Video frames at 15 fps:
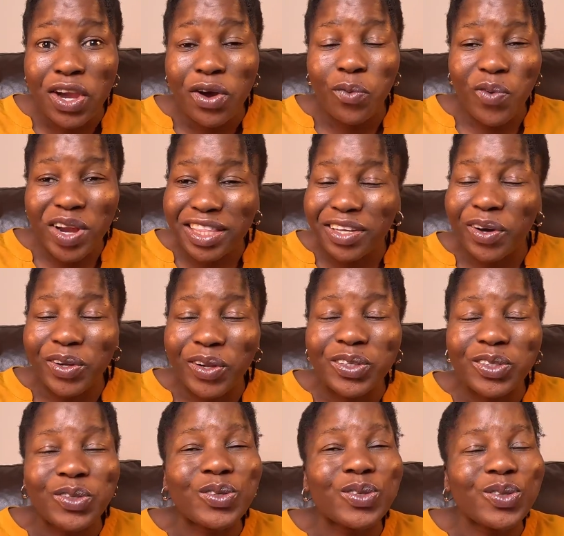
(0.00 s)
whether or
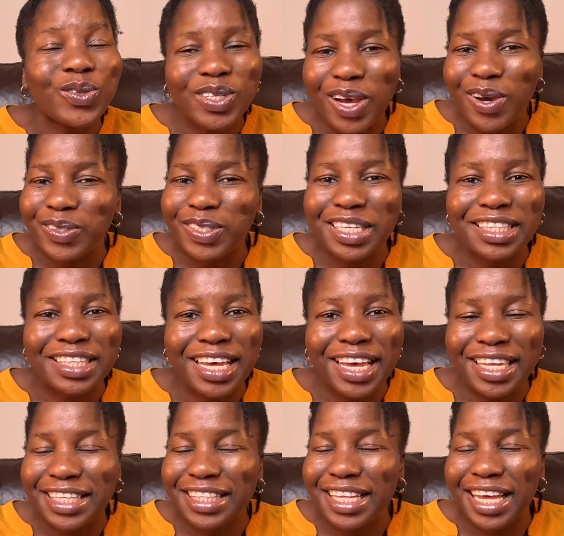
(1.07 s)
not you stood out in
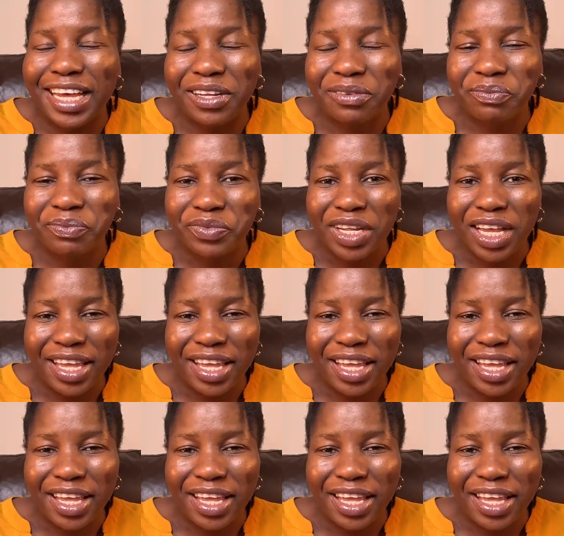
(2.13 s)
the